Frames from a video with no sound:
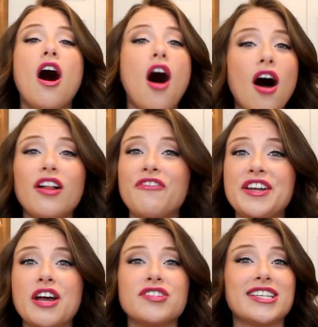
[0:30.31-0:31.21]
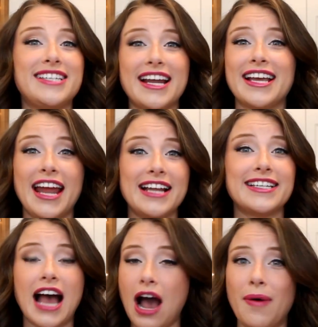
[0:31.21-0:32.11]
All the video just dedicated
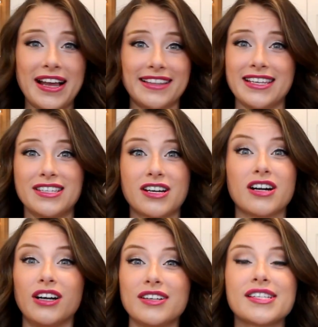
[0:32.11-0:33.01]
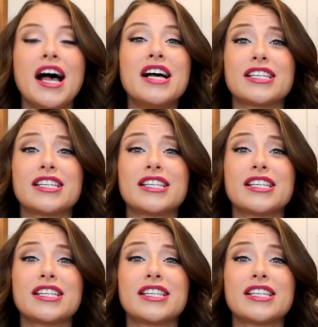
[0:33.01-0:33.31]
to how I get these curls.